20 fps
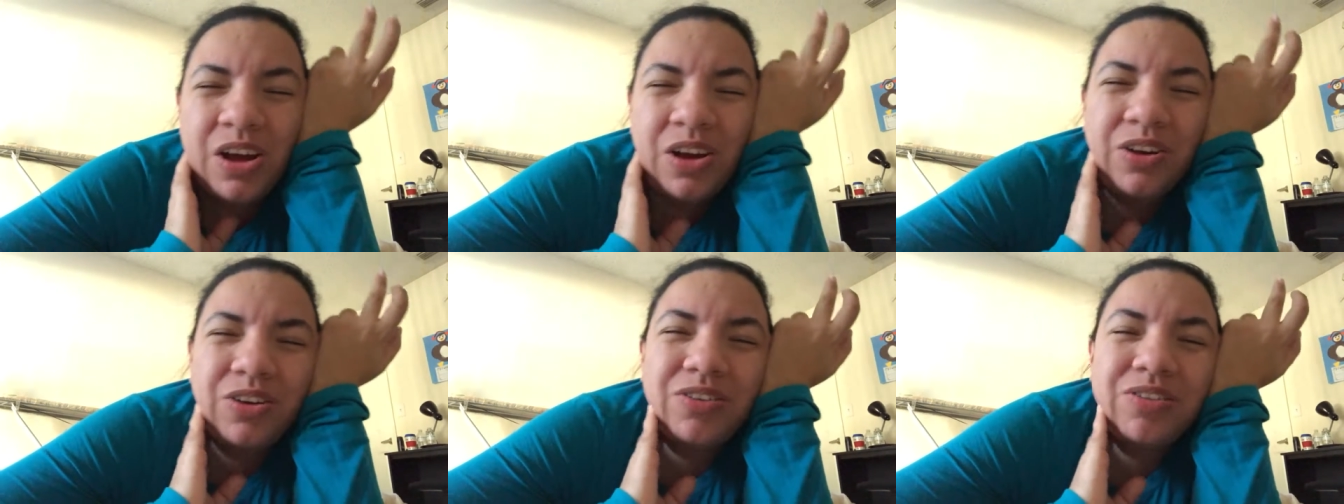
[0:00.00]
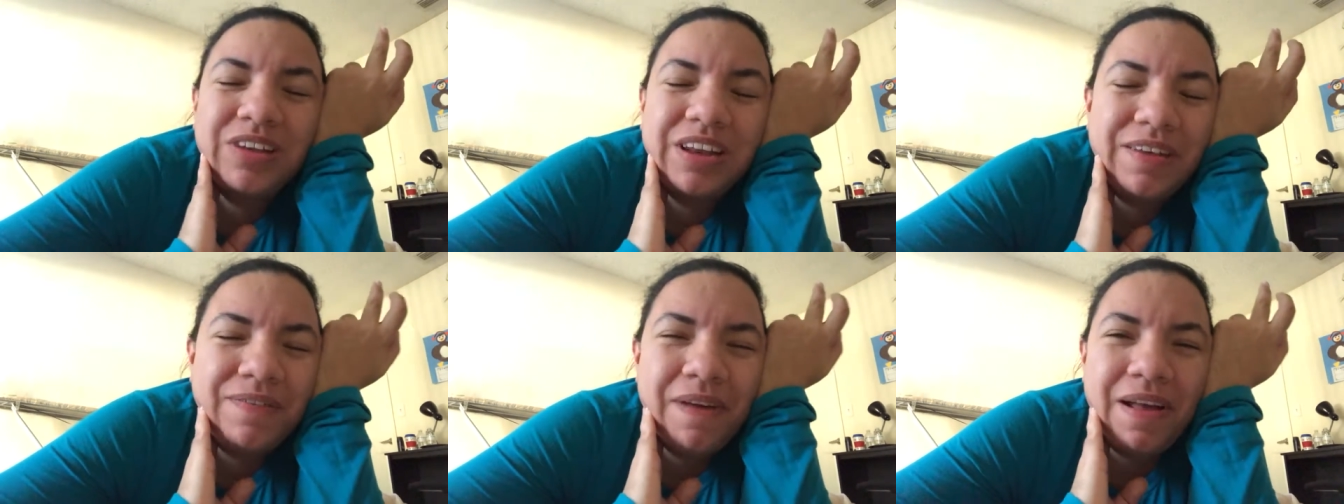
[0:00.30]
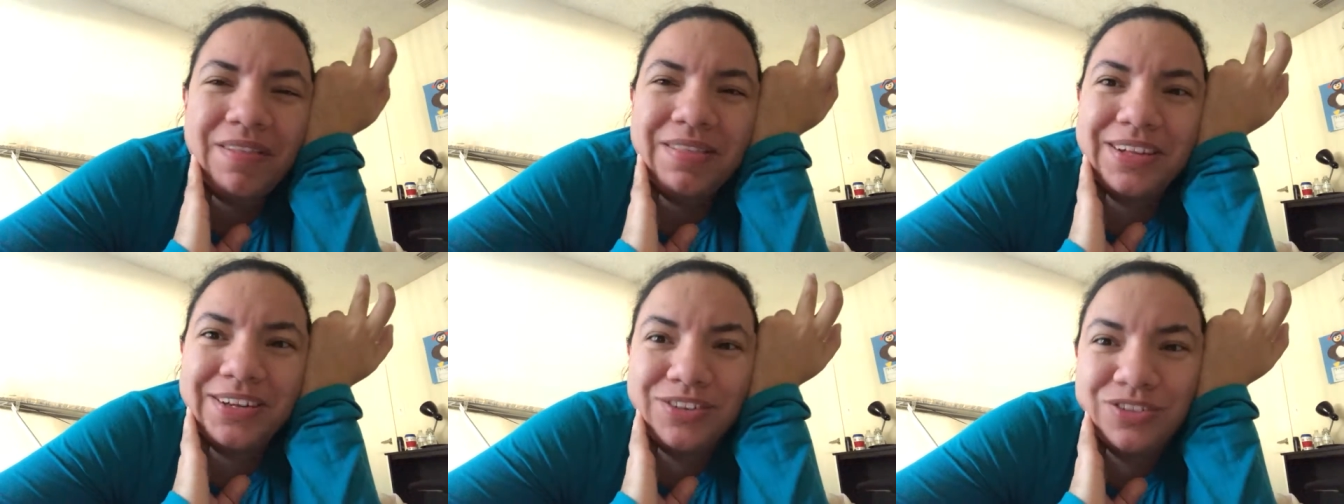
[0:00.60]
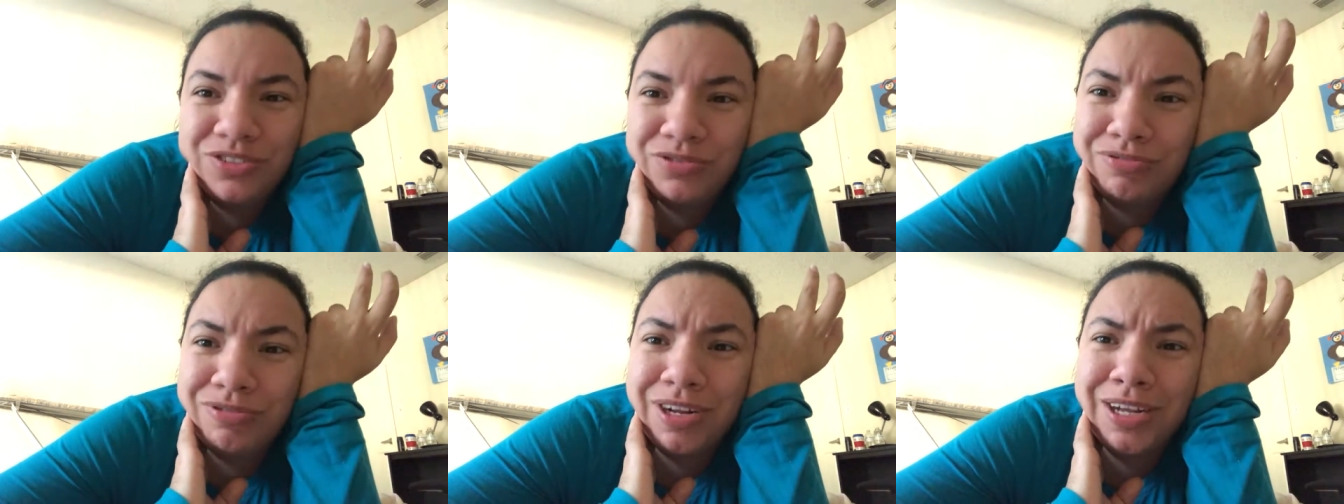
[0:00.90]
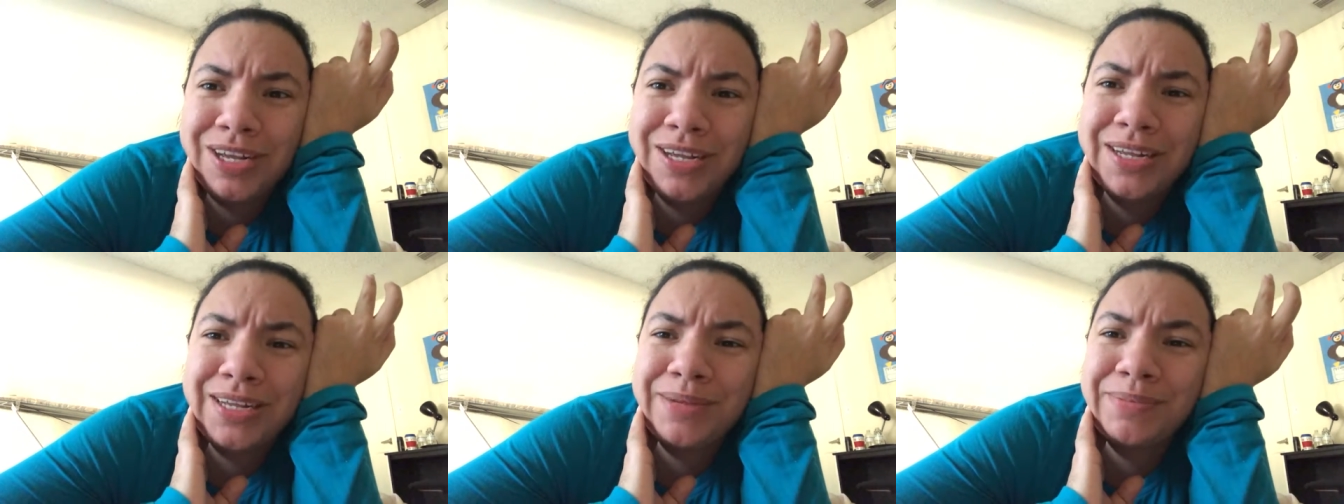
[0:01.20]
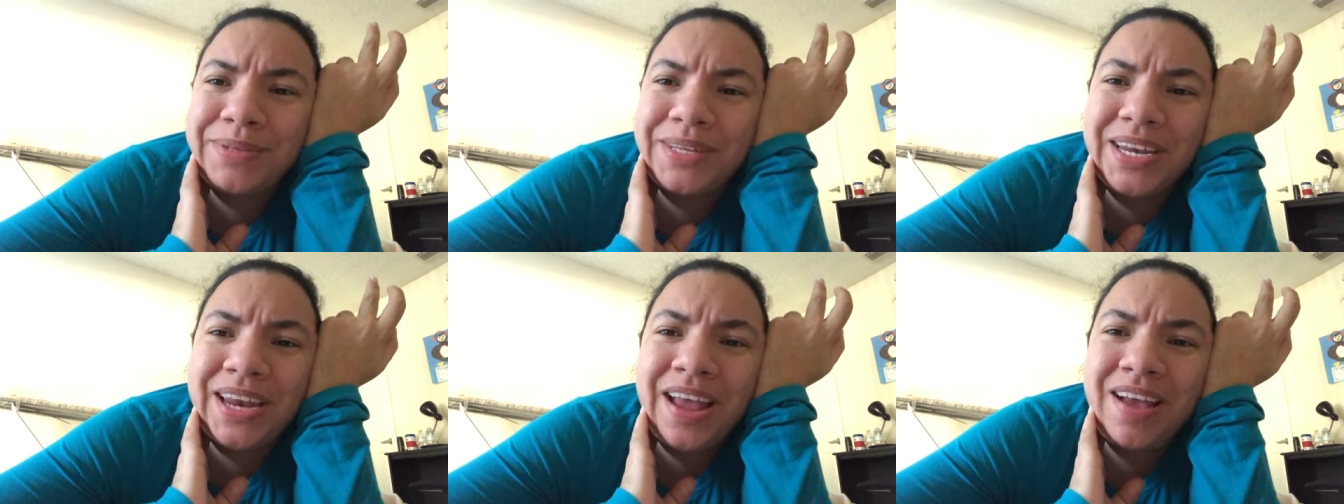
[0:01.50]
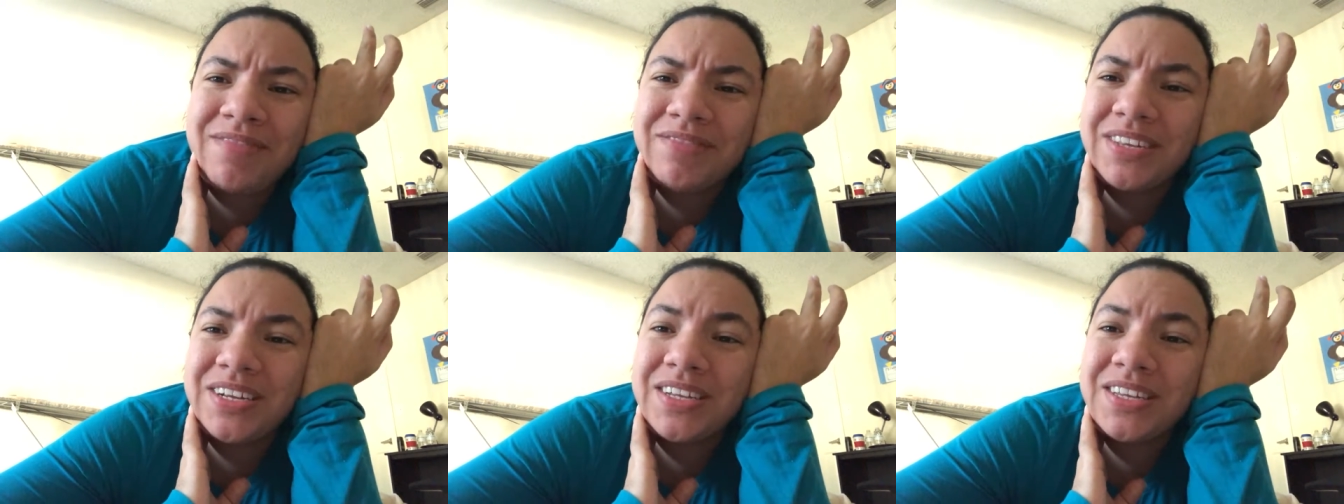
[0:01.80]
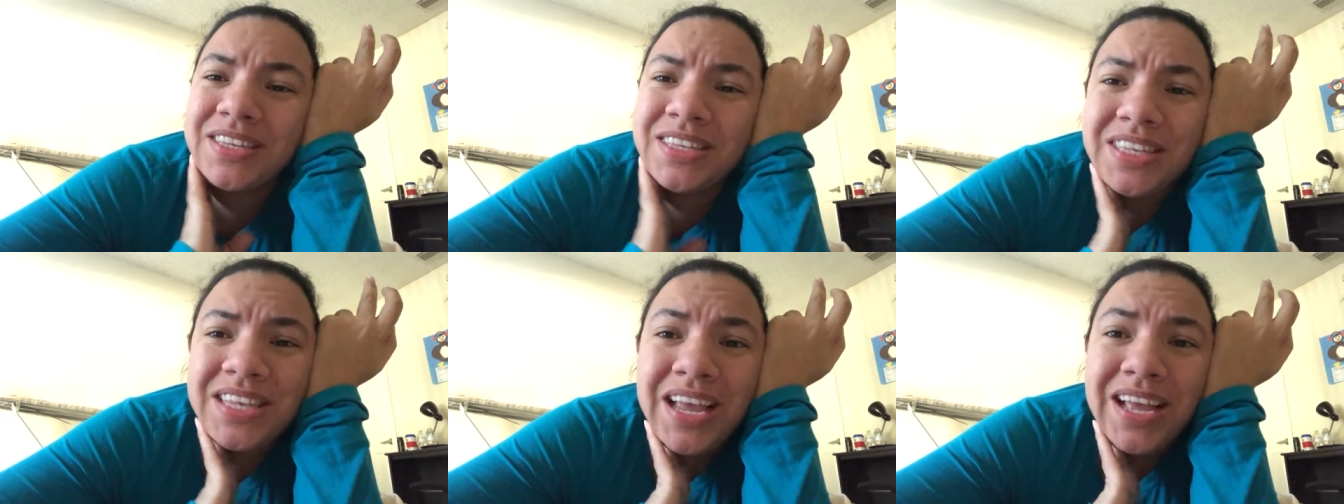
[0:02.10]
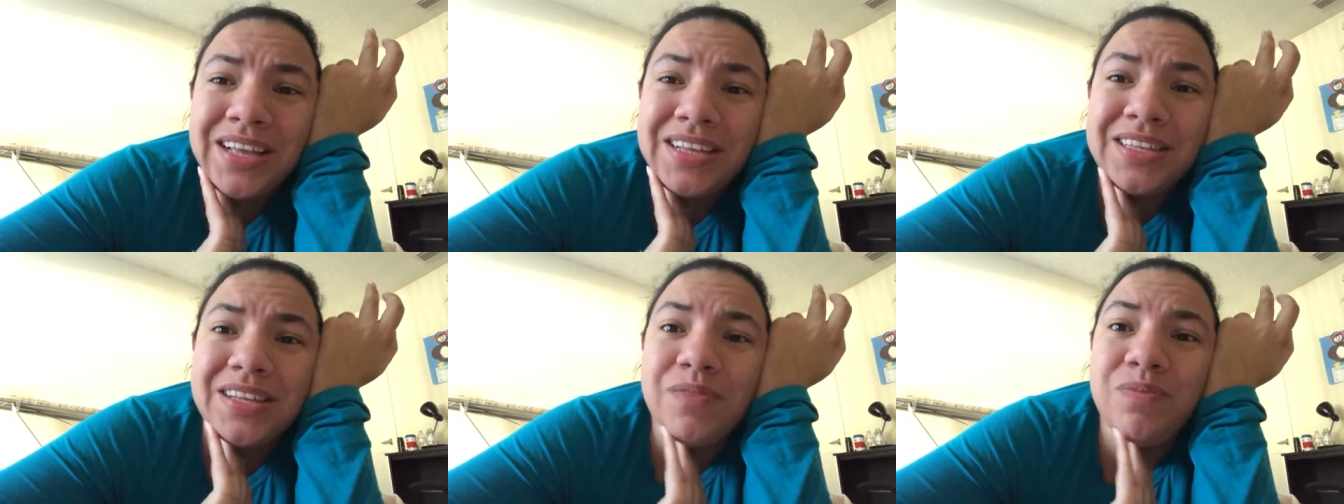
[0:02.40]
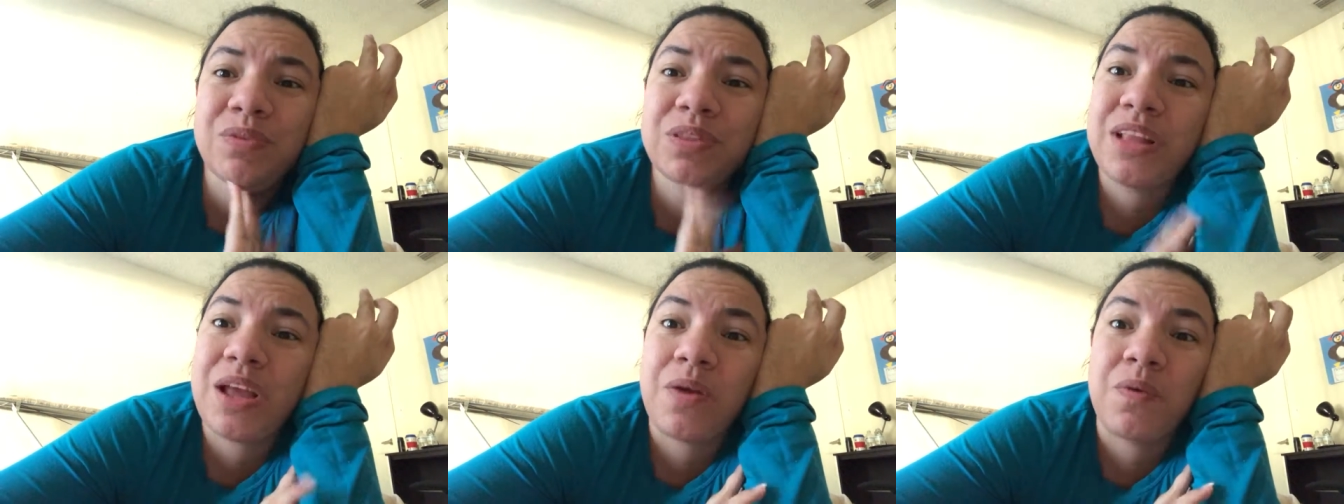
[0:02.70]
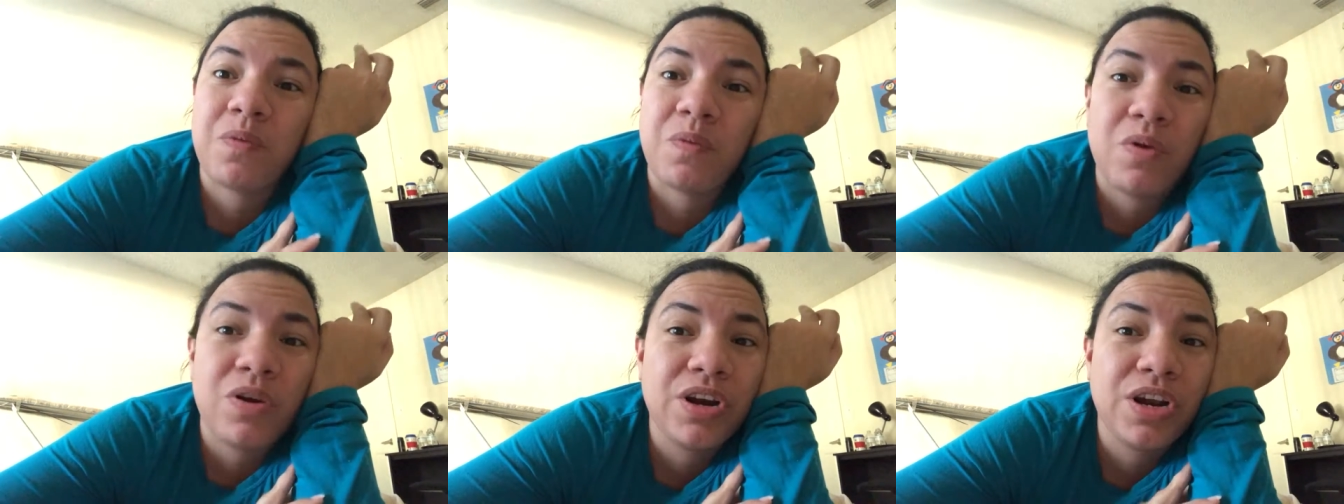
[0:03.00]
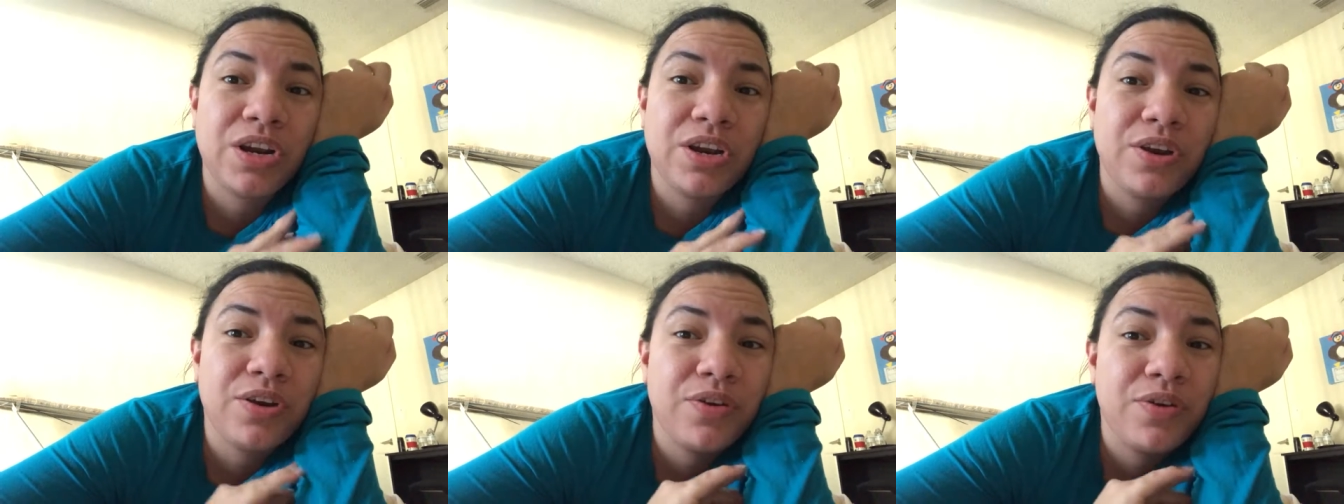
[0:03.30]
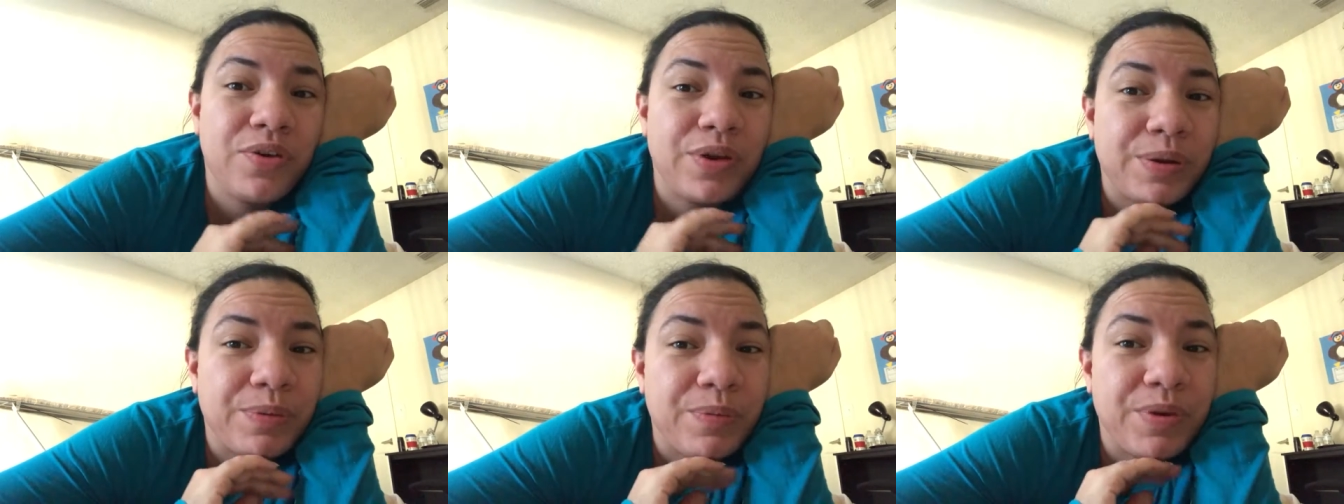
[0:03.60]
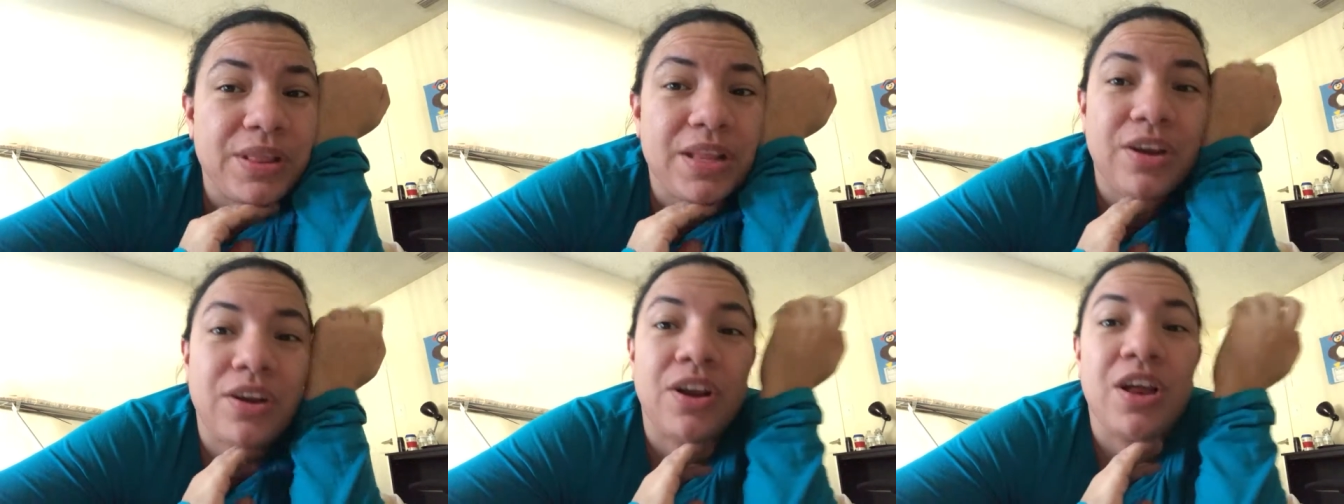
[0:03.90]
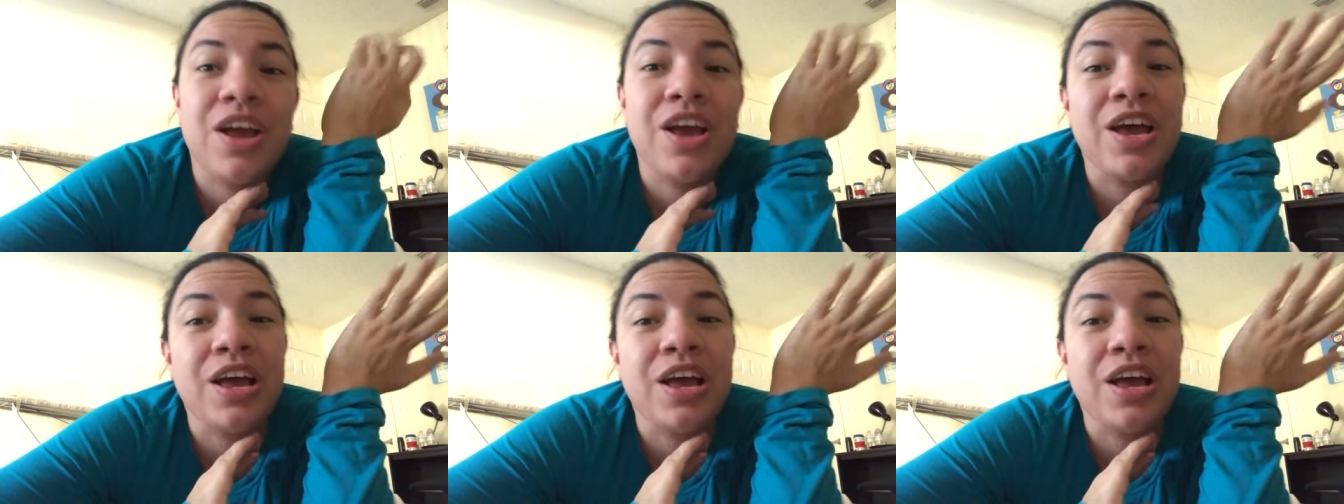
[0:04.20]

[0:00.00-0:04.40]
who live out their dreams and have success and what they want to do and what they're